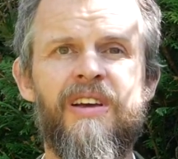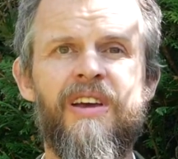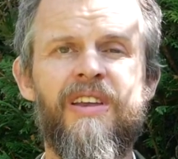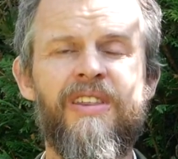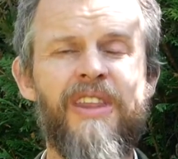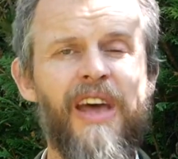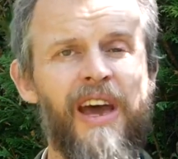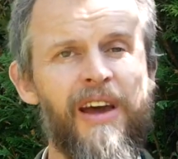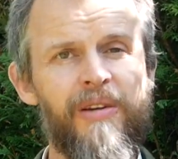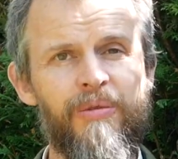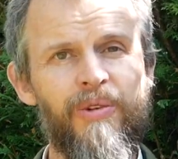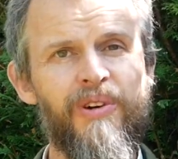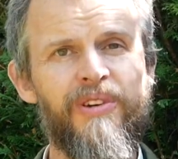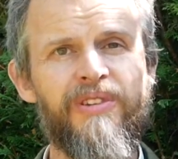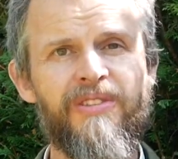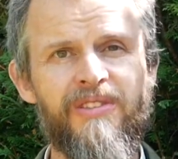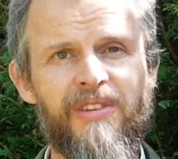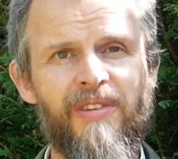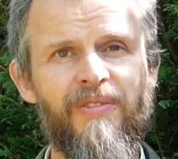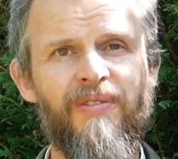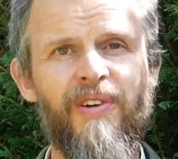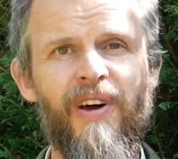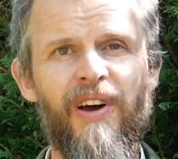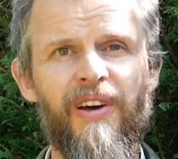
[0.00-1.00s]
That was
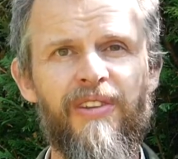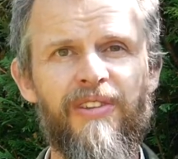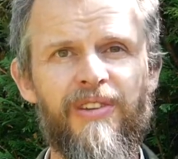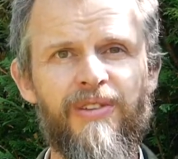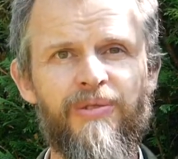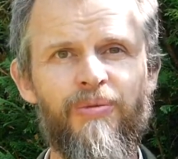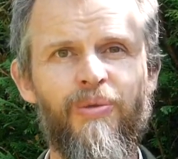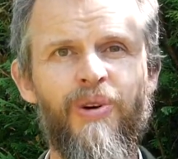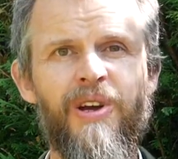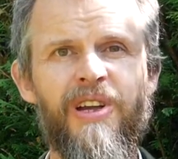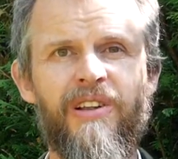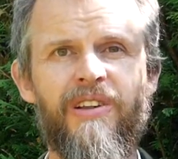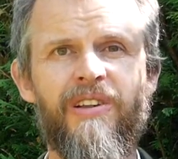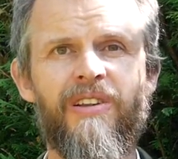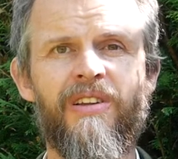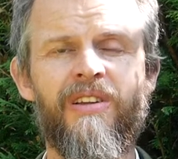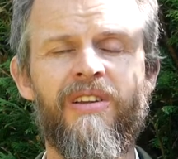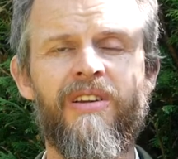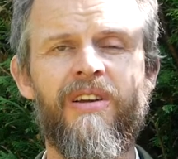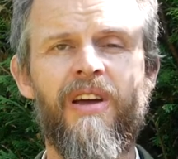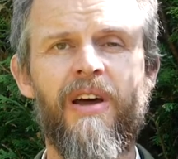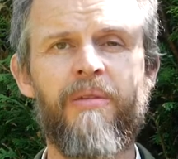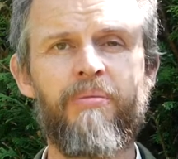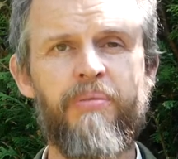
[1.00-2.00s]
the Father's will
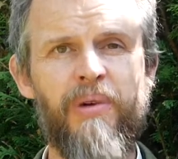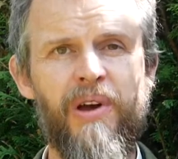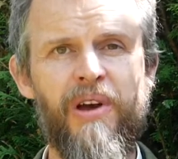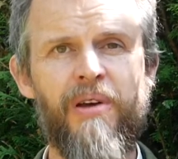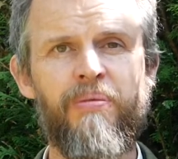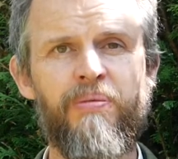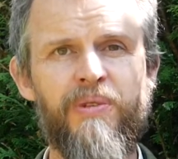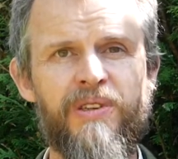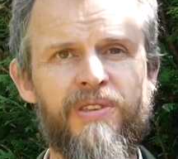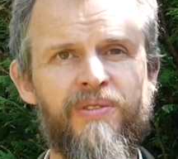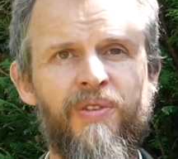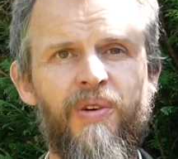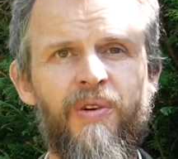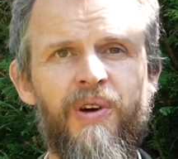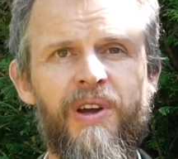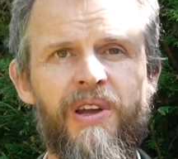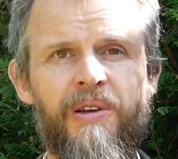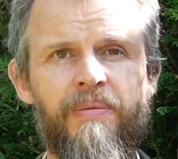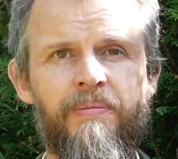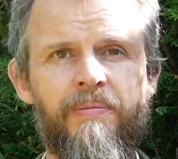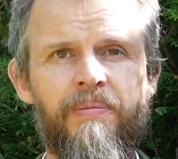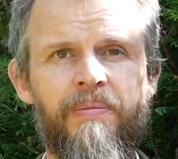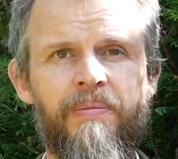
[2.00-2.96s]
and purpose for him.